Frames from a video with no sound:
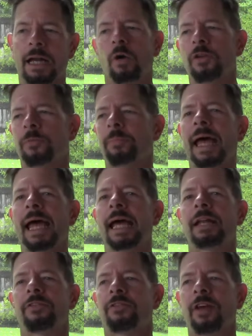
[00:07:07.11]
Oh, it's
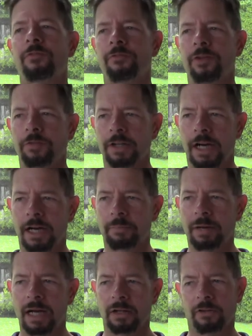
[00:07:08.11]
bad. It's 7.59 a
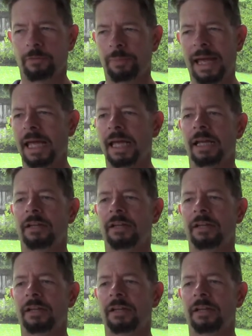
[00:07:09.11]
bottle. It's bad.